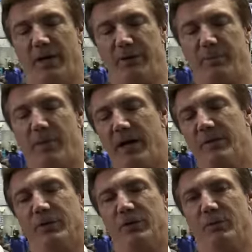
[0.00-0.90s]
Every
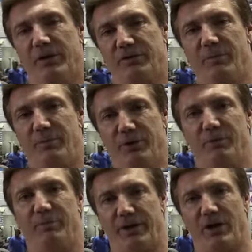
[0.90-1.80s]
bodybuilder wants to
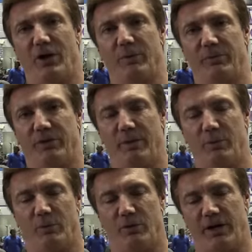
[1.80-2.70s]
build big arms. I
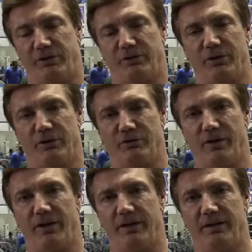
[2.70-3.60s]
remember when I started
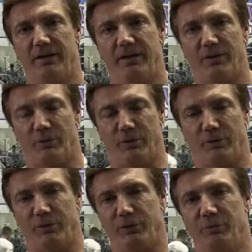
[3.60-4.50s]
training, one of the
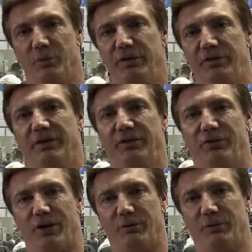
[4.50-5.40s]
first movies I
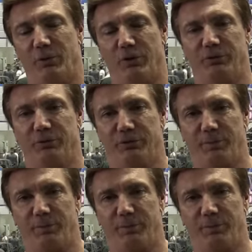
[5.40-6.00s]
saw, of course, was